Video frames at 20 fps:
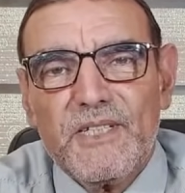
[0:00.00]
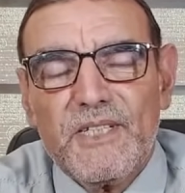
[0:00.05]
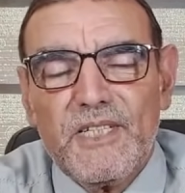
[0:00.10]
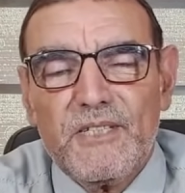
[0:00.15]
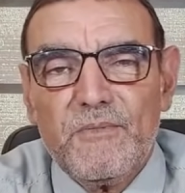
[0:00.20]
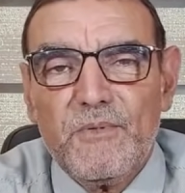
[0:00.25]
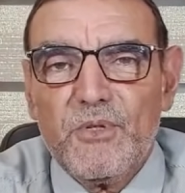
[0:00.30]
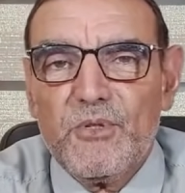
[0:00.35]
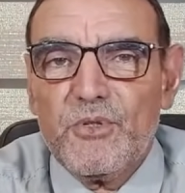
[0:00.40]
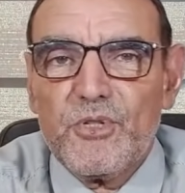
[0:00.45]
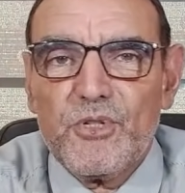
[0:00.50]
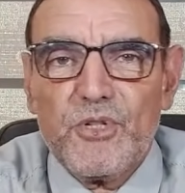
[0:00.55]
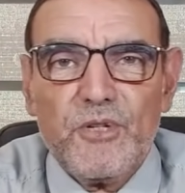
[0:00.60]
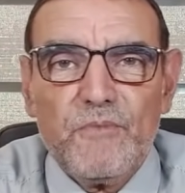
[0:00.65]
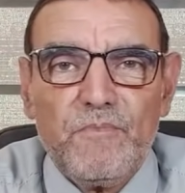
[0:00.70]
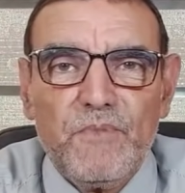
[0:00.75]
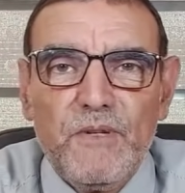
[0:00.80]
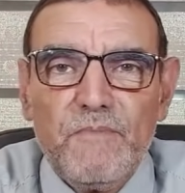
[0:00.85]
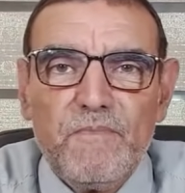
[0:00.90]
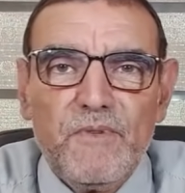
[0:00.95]
That because
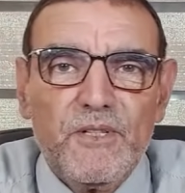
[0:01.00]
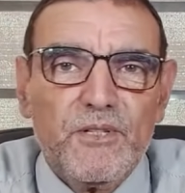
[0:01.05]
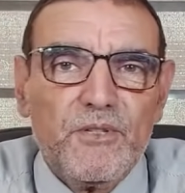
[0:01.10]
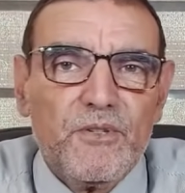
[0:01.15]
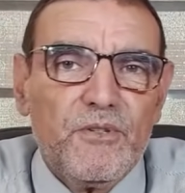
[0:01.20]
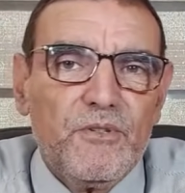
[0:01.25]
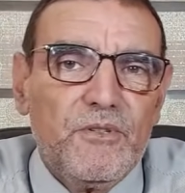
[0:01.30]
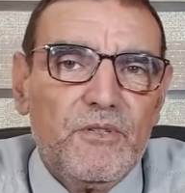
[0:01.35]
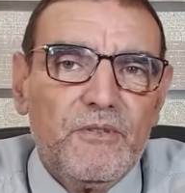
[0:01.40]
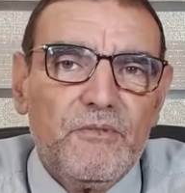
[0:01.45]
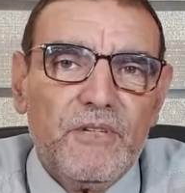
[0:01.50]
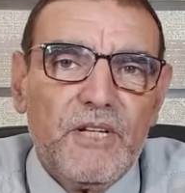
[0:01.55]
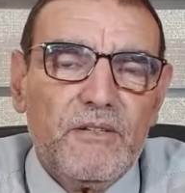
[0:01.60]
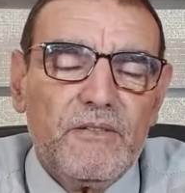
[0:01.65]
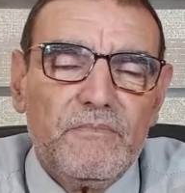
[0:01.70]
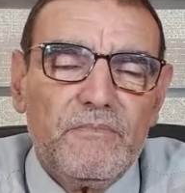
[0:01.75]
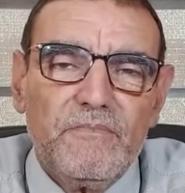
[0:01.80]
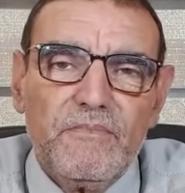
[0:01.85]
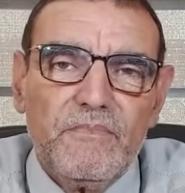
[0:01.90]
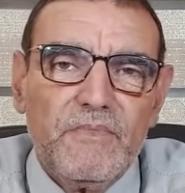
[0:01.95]
some people, so you
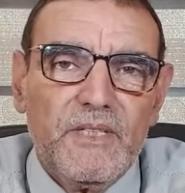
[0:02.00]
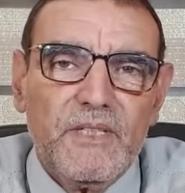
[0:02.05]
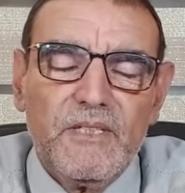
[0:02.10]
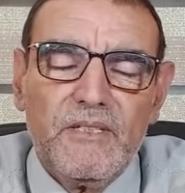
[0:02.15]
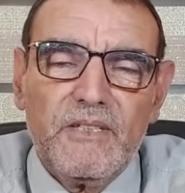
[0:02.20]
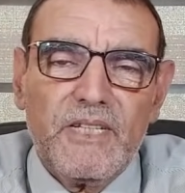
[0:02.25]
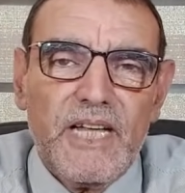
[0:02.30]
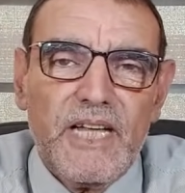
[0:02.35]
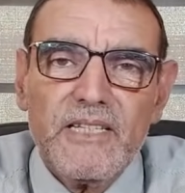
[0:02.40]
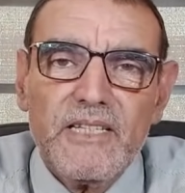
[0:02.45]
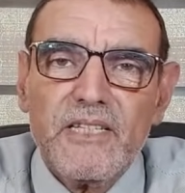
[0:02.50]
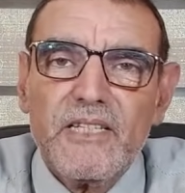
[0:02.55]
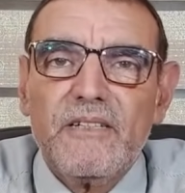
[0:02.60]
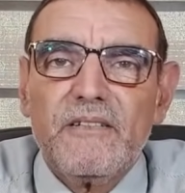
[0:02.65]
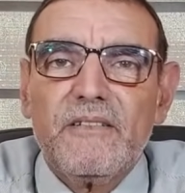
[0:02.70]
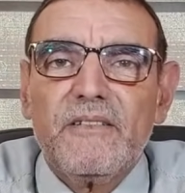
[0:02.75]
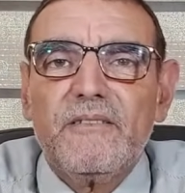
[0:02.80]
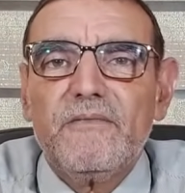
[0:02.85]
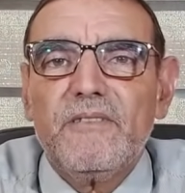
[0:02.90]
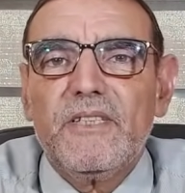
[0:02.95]
know, in
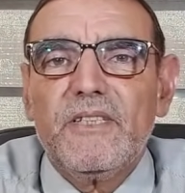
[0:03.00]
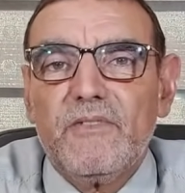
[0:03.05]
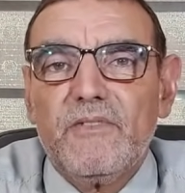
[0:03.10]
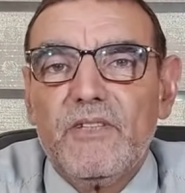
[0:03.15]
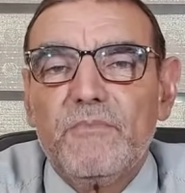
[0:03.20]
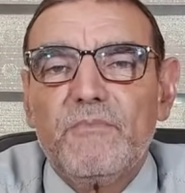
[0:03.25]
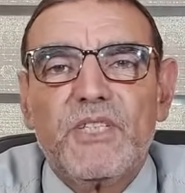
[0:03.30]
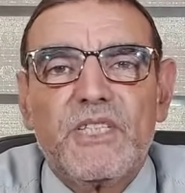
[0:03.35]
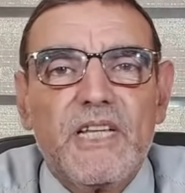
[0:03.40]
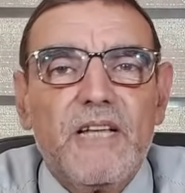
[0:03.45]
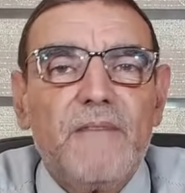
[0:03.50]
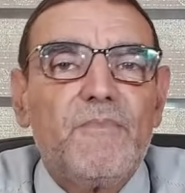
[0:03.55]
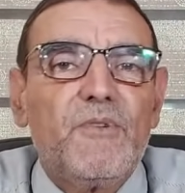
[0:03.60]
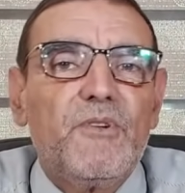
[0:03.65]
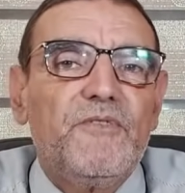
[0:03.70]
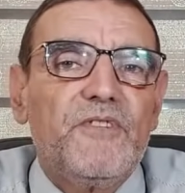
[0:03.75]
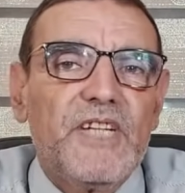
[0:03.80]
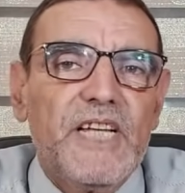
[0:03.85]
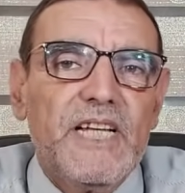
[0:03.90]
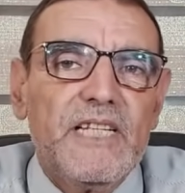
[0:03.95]
cancer, example
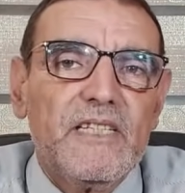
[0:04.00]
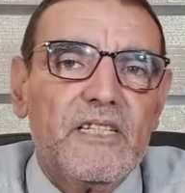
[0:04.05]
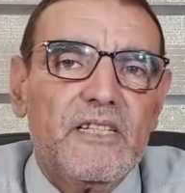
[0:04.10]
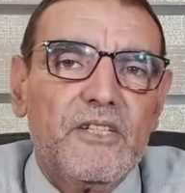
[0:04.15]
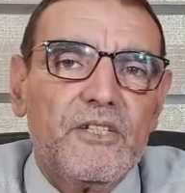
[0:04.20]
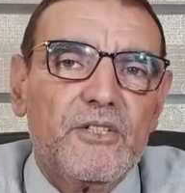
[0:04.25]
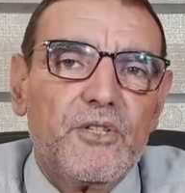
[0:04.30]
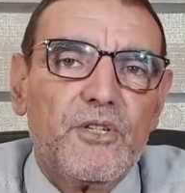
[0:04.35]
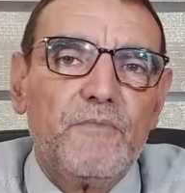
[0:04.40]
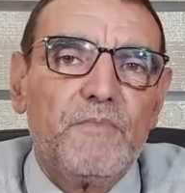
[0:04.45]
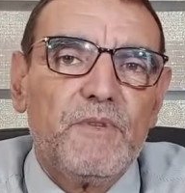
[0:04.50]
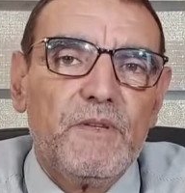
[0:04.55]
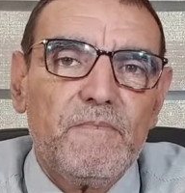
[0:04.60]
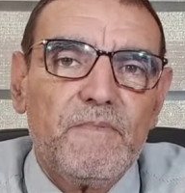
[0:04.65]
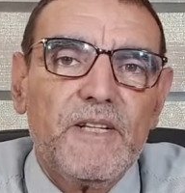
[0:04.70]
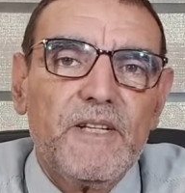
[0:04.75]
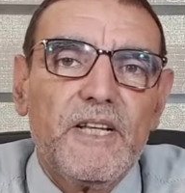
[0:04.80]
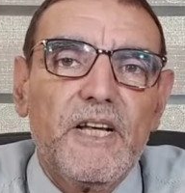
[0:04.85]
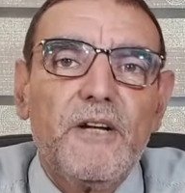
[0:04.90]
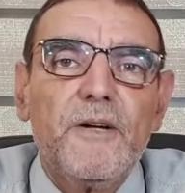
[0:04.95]
of cancer, some
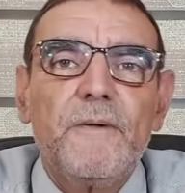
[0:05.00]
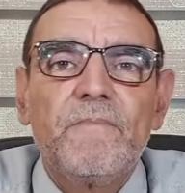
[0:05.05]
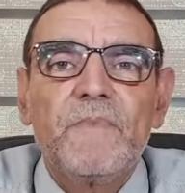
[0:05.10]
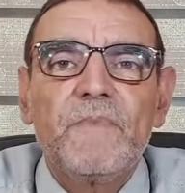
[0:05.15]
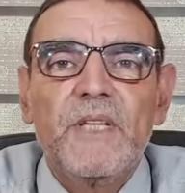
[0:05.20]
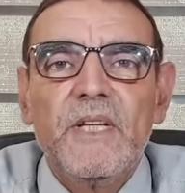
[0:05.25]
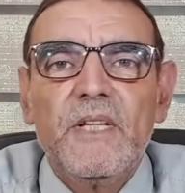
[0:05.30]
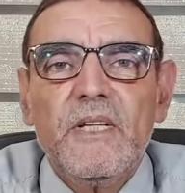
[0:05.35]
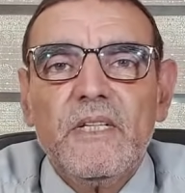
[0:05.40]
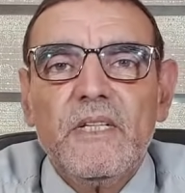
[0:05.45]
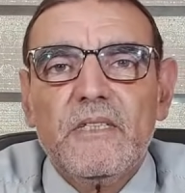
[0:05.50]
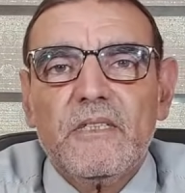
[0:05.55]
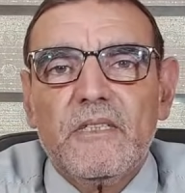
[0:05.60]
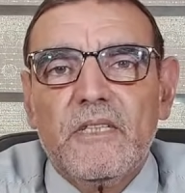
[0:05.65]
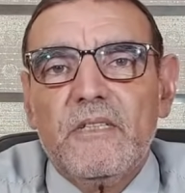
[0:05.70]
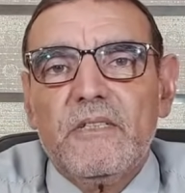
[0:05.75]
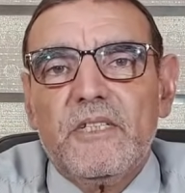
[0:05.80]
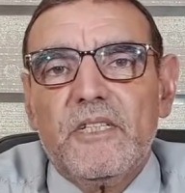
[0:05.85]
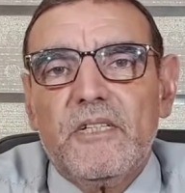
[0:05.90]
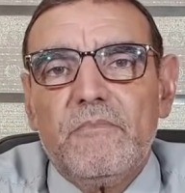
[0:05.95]
people now
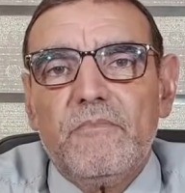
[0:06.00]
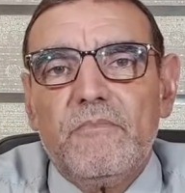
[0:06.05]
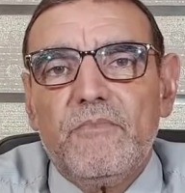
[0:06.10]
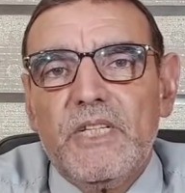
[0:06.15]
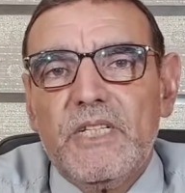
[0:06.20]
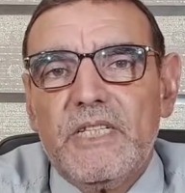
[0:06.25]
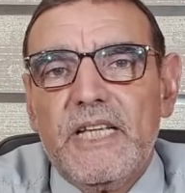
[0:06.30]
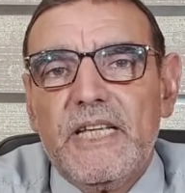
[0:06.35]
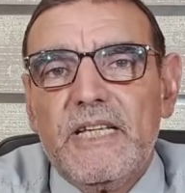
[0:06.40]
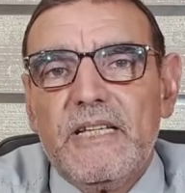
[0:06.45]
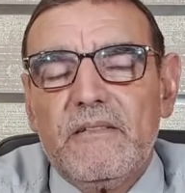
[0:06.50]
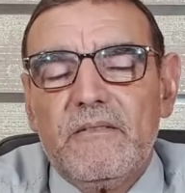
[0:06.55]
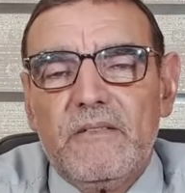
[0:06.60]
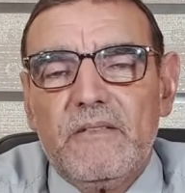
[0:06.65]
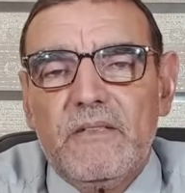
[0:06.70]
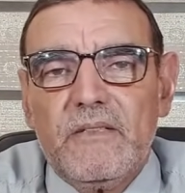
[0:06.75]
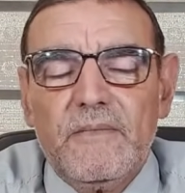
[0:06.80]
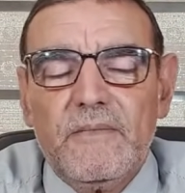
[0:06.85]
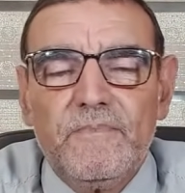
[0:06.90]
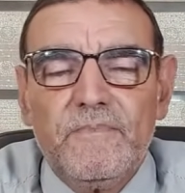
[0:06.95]
don't,
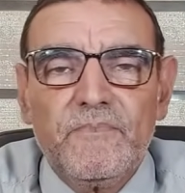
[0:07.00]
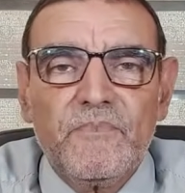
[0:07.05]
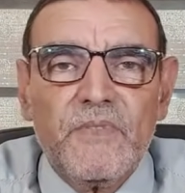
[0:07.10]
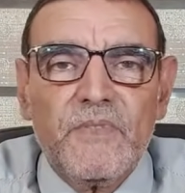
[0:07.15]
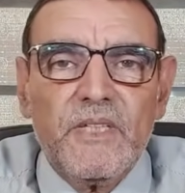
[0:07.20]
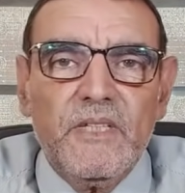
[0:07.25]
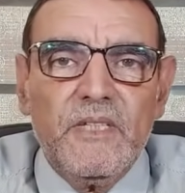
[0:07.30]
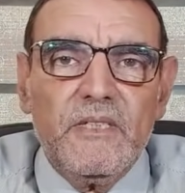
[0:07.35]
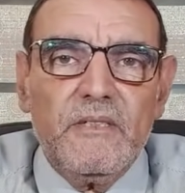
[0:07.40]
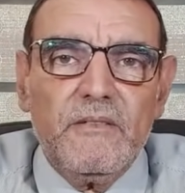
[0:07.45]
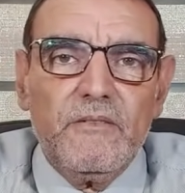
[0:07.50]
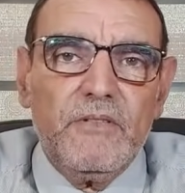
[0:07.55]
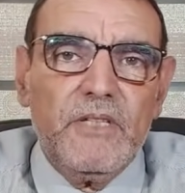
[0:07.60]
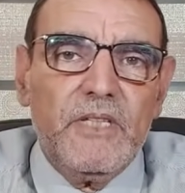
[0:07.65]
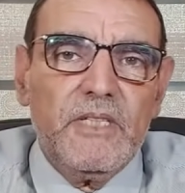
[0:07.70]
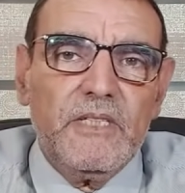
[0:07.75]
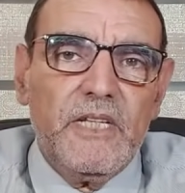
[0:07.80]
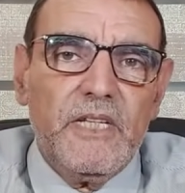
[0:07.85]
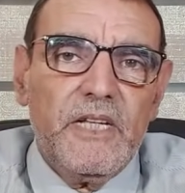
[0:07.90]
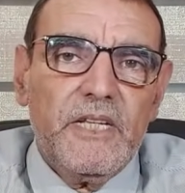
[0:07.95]

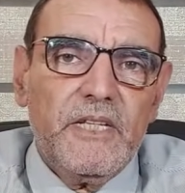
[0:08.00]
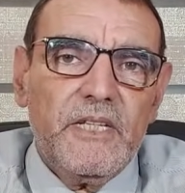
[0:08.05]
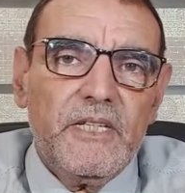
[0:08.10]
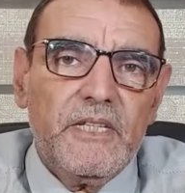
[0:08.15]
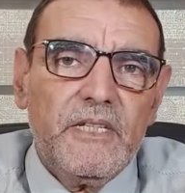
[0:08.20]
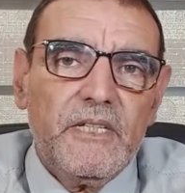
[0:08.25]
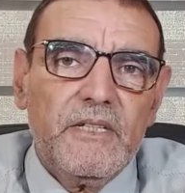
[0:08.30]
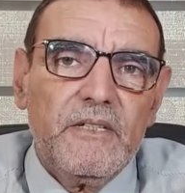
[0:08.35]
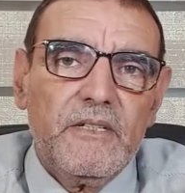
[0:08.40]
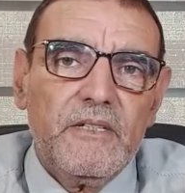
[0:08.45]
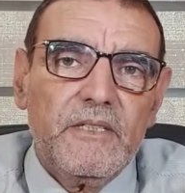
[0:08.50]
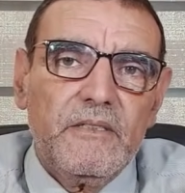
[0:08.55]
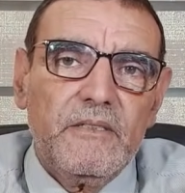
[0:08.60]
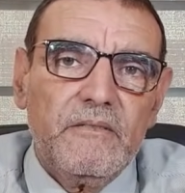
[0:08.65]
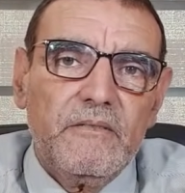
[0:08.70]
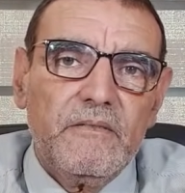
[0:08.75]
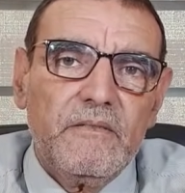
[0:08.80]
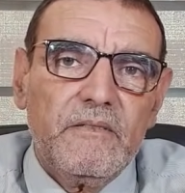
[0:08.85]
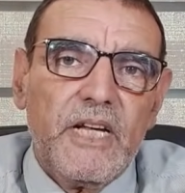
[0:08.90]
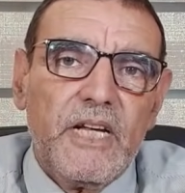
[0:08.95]
when they
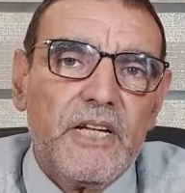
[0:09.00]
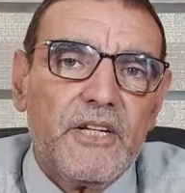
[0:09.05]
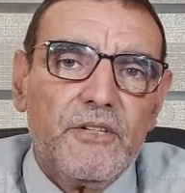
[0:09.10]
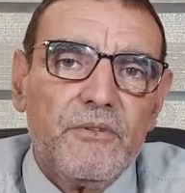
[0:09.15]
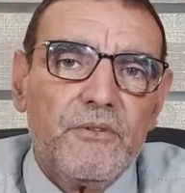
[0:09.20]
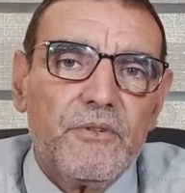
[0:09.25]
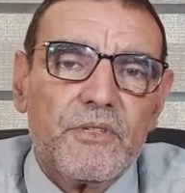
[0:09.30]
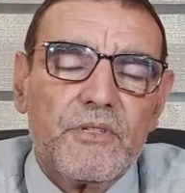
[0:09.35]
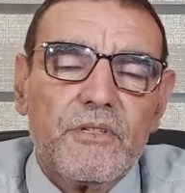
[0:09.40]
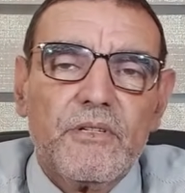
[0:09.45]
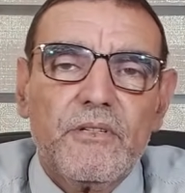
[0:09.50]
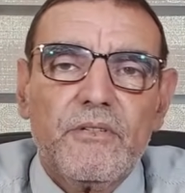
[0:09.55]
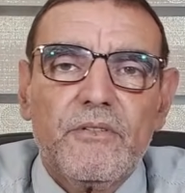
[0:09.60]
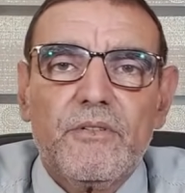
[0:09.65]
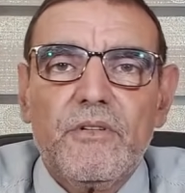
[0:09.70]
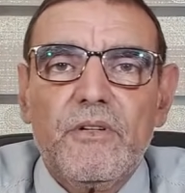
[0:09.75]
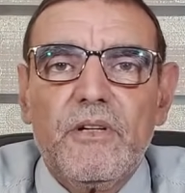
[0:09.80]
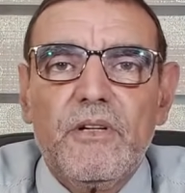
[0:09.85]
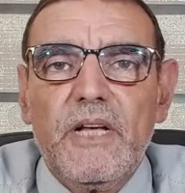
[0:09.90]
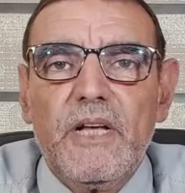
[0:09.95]
diagnose
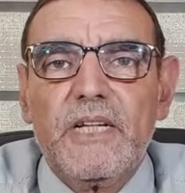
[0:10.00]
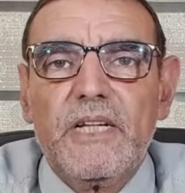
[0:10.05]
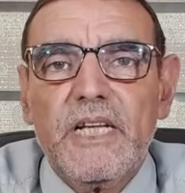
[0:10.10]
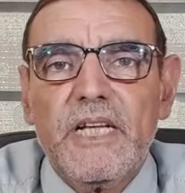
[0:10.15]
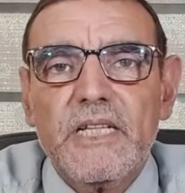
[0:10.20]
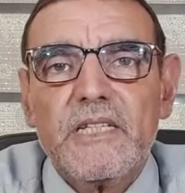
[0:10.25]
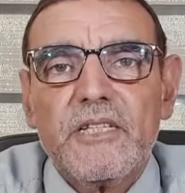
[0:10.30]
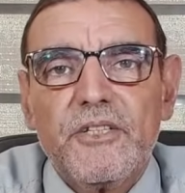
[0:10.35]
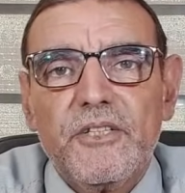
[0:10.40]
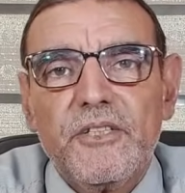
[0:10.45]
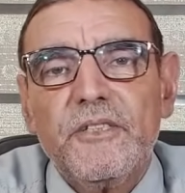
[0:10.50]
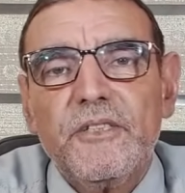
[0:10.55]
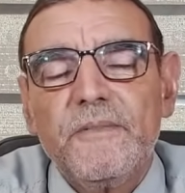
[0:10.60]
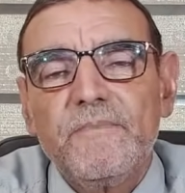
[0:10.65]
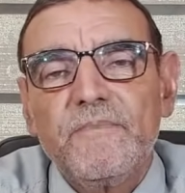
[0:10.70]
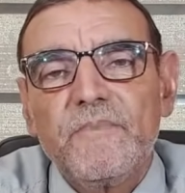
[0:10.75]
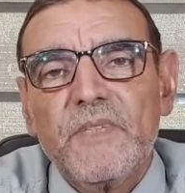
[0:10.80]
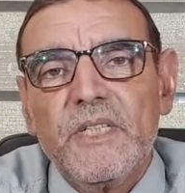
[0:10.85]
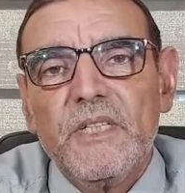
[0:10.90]
a cancer,